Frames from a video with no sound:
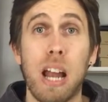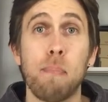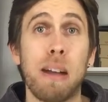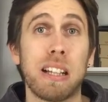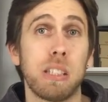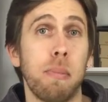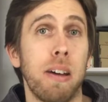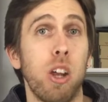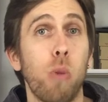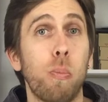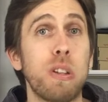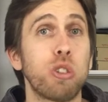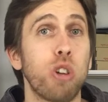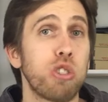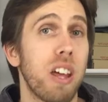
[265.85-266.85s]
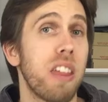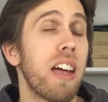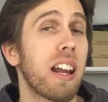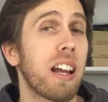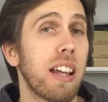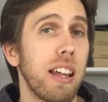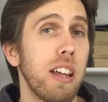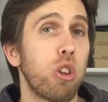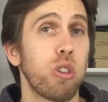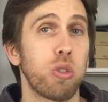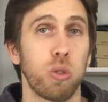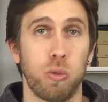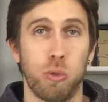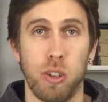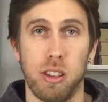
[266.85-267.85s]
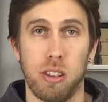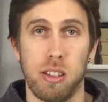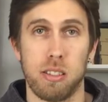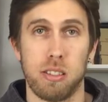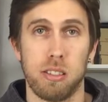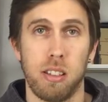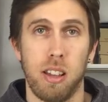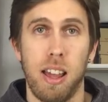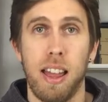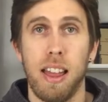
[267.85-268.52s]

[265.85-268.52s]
open source best is to give credit to its sources.